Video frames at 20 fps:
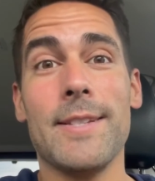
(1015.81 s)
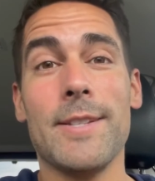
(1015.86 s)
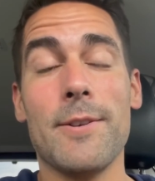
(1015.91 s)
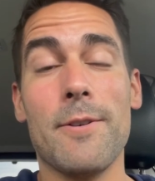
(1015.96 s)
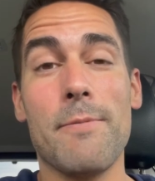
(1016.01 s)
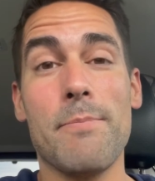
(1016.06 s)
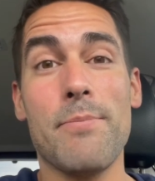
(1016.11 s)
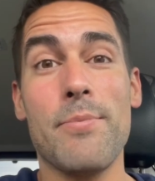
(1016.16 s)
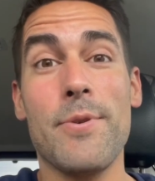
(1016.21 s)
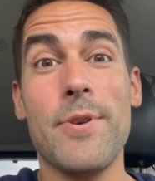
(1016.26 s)

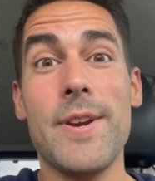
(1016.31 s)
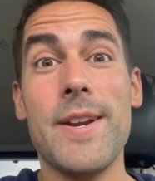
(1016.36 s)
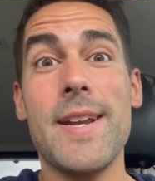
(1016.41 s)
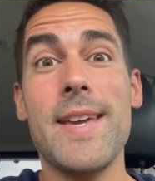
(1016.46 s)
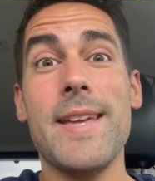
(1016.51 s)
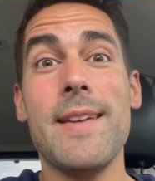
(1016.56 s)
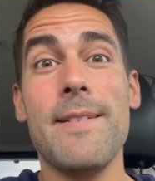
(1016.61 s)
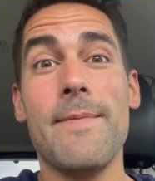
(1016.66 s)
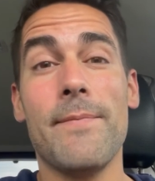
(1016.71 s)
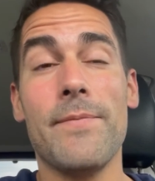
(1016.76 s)
So
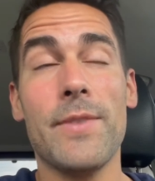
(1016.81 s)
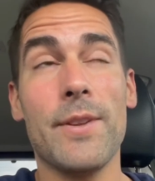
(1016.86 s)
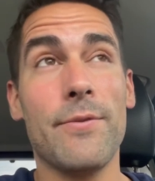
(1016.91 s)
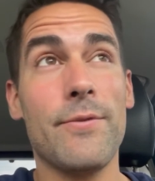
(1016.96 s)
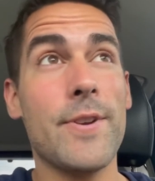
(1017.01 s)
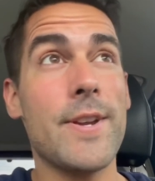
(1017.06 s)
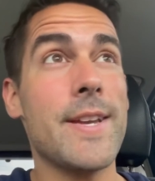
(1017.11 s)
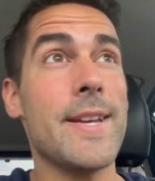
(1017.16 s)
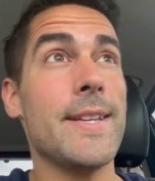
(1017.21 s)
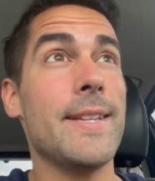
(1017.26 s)
pretty
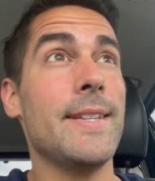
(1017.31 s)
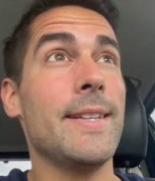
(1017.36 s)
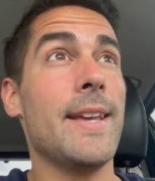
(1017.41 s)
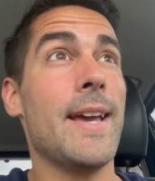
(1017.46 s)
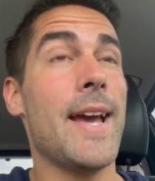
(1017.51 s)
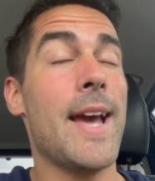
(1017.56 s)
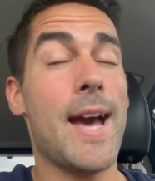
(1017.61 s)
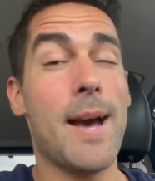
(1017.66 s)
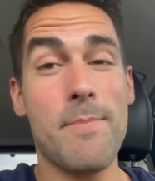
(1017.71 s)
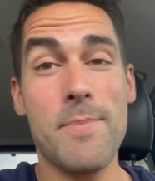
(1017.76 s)
freaking
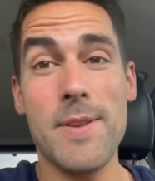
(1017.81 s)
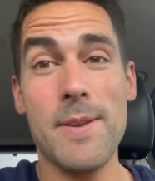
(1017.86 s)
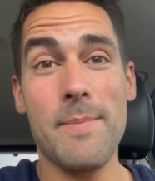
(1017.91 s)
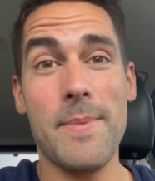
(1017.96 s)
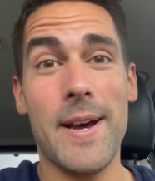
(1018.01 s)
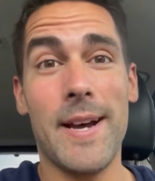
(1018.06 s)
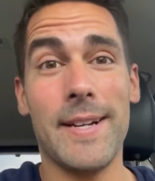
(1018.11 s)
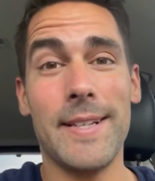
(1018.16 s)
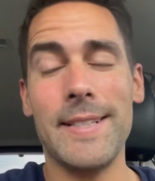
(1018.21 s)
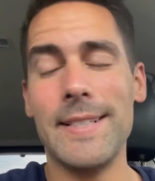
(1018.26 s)
happy
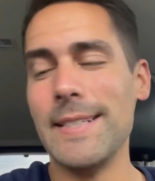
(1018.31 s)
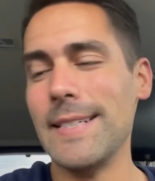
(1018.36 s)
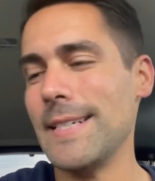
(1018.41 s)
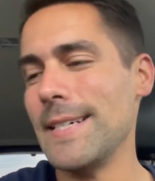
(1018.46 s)
about it.